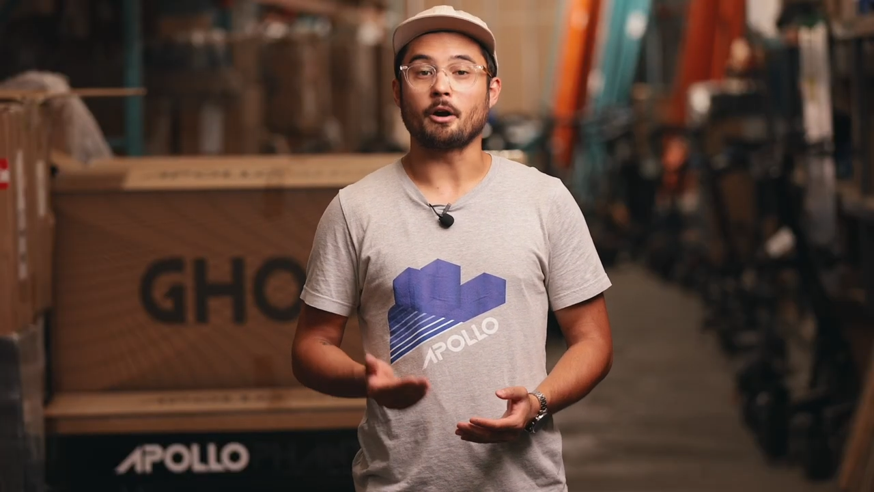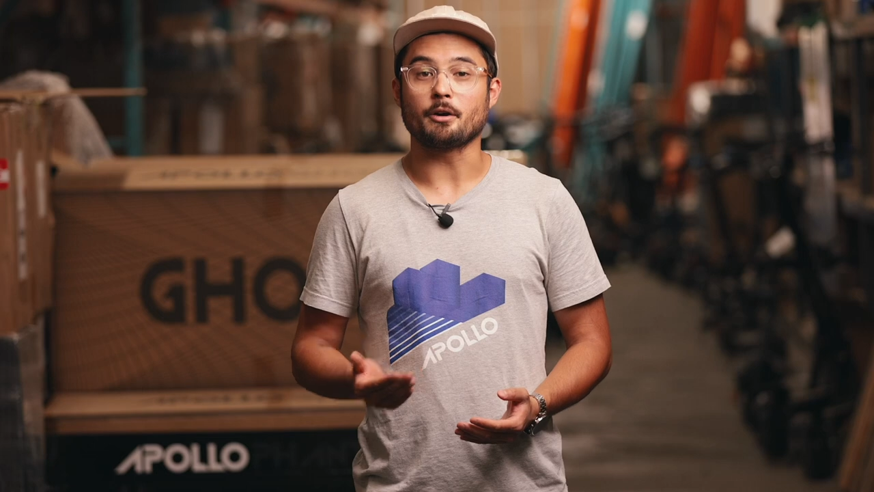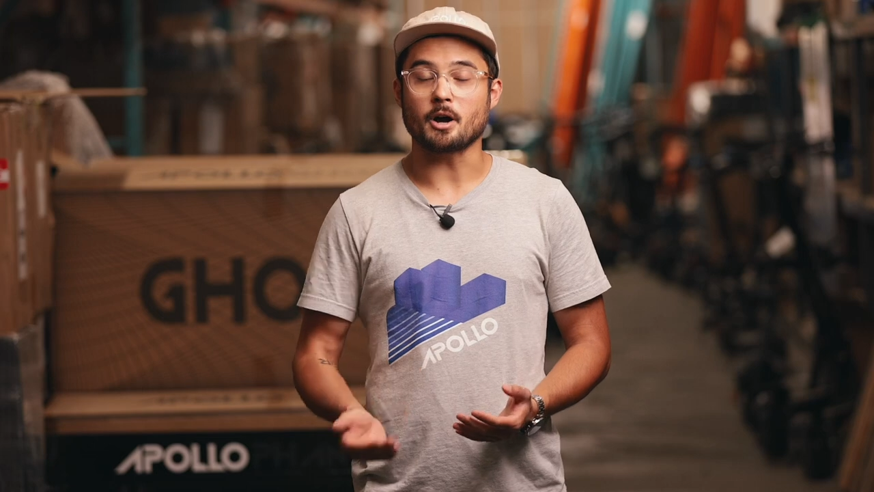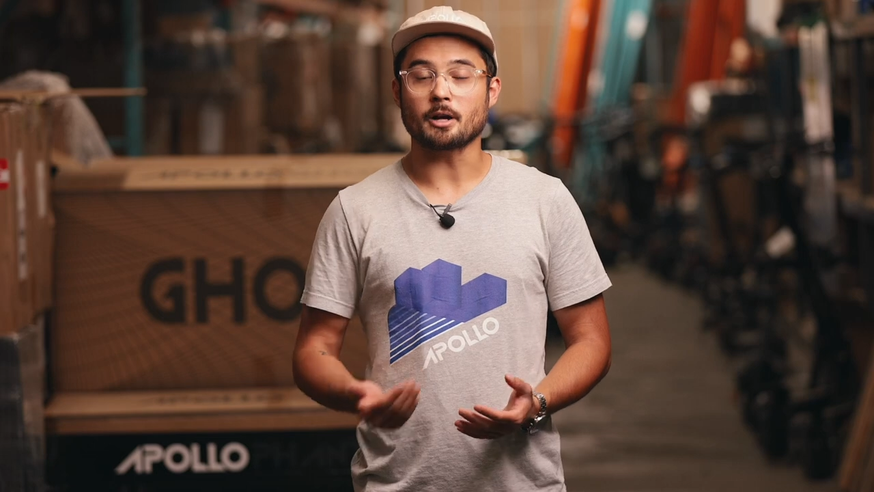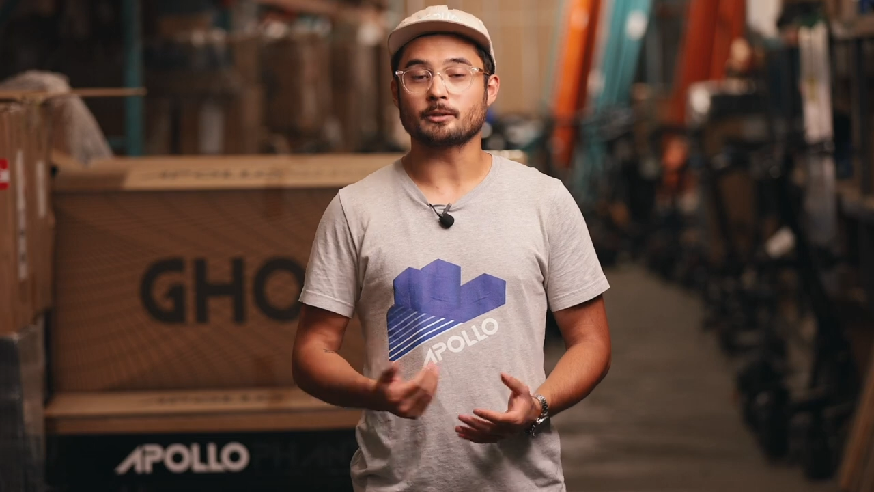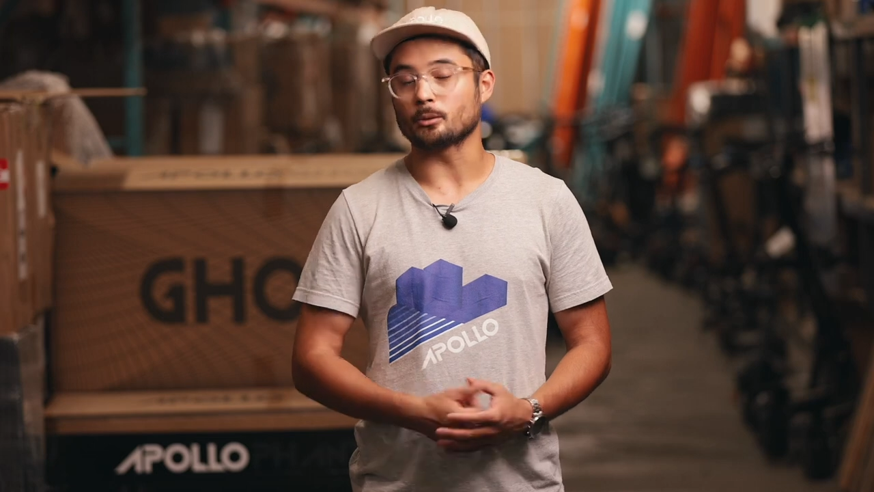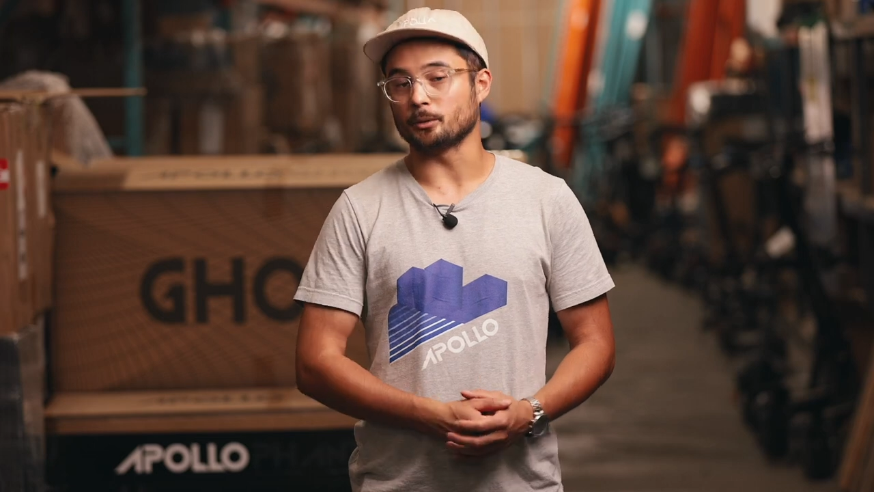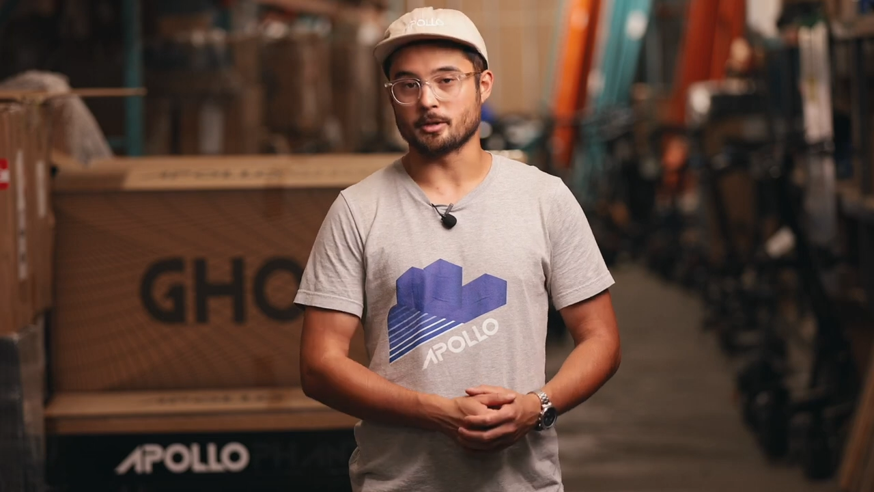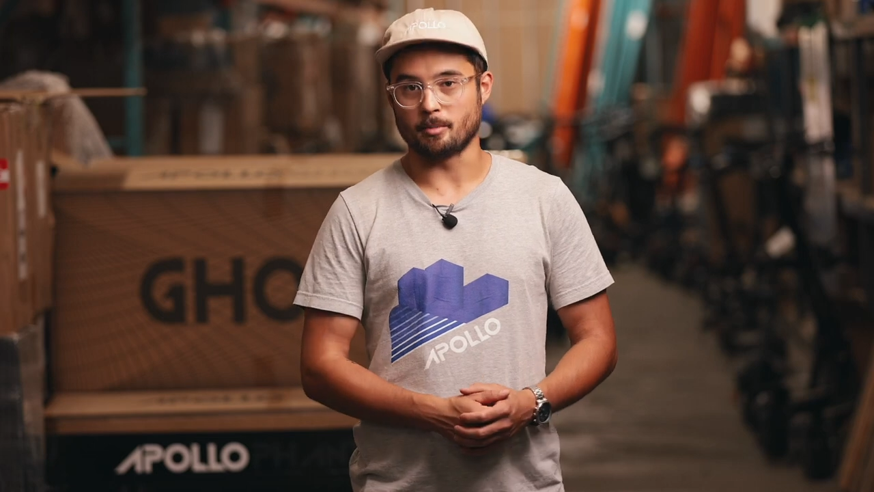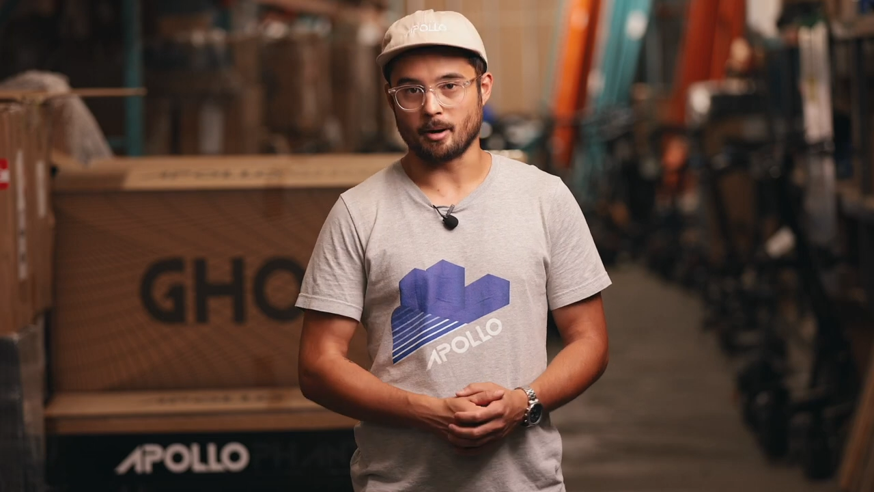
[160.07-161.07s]
are not
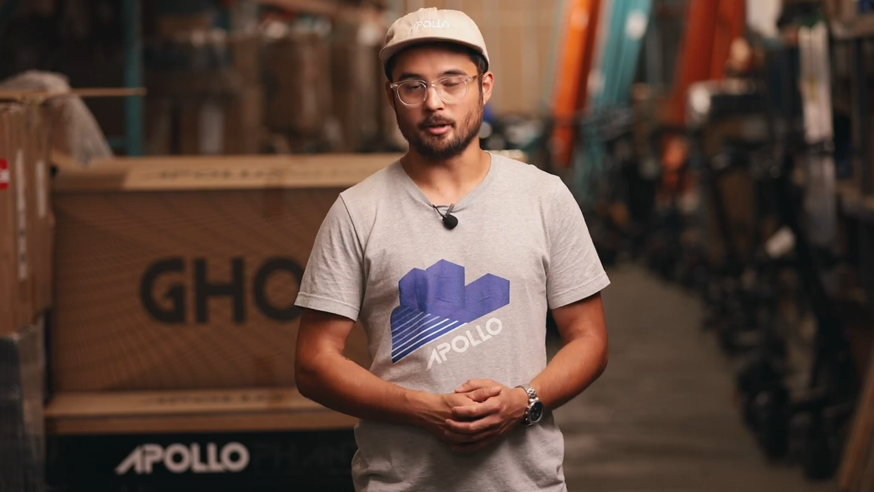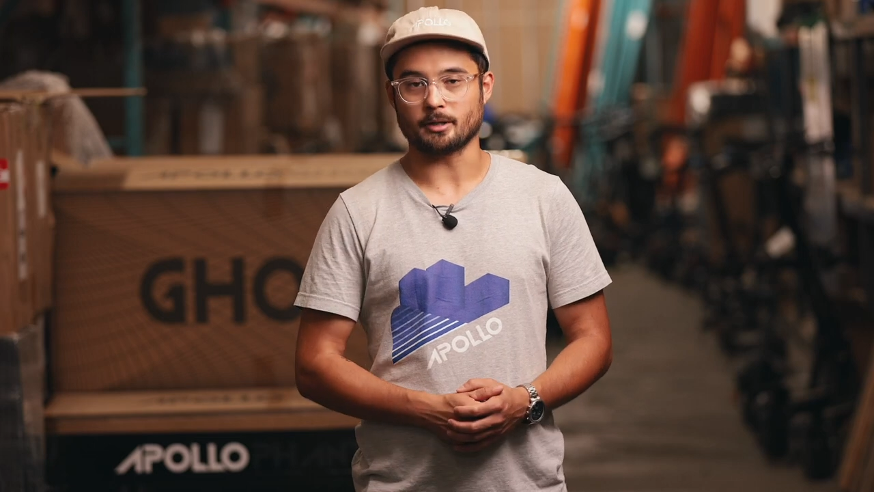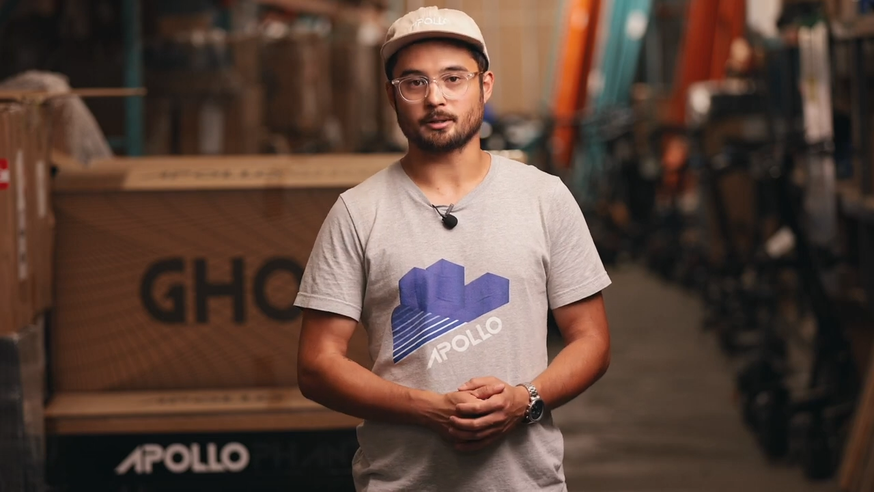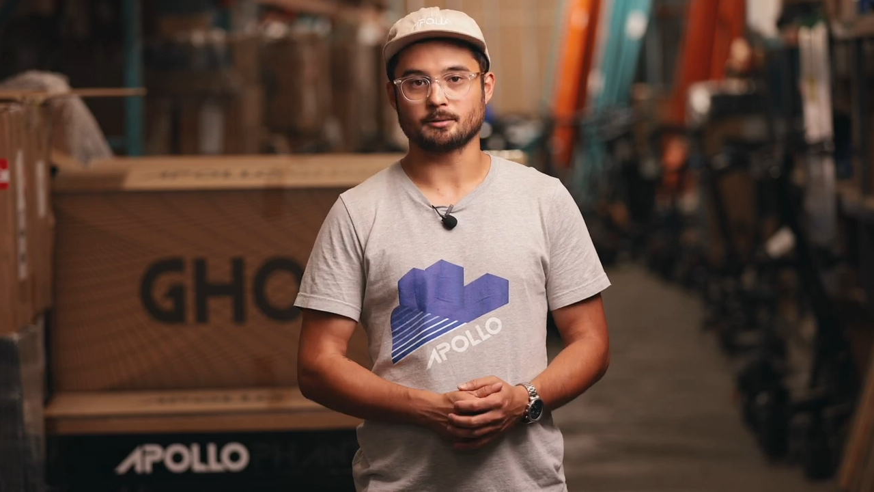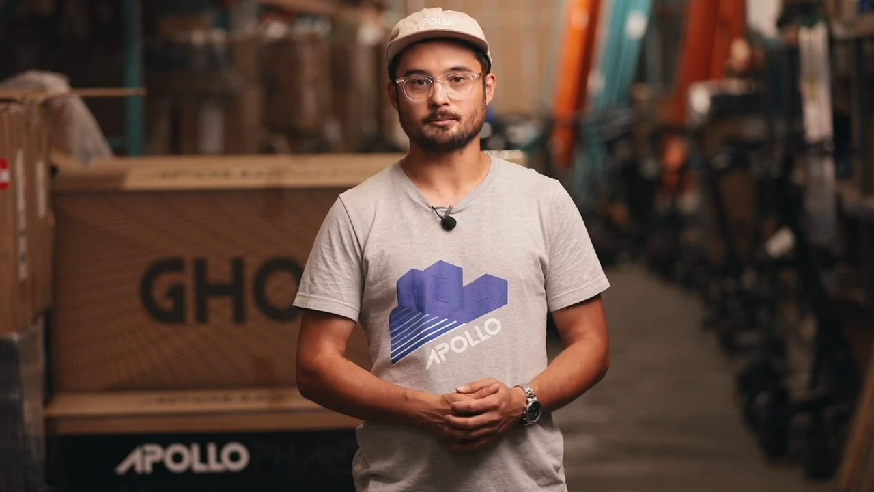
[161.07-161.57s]
sold to the public.